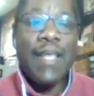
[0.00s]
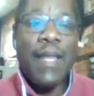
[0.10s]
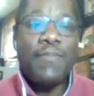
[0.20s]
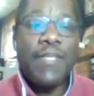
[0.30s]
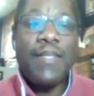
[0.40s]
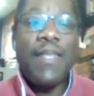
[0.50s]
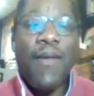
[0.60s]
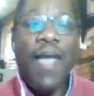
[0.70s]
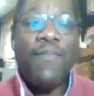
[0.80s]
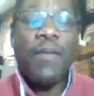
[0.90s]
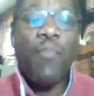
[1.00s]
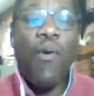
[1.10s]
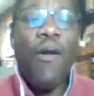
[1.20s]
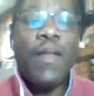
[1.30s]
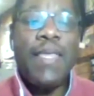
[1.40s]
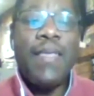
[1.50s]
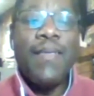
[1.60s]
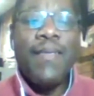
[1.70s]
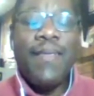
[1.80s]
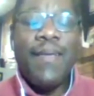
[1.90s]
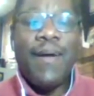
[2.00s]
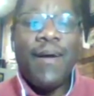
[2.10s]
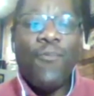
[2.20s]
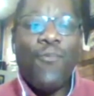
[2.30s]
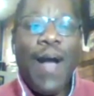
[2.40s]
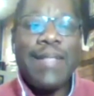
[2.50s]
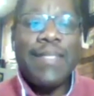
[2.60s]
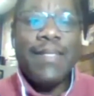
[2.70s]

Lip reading: And I'm sitting there having a party watching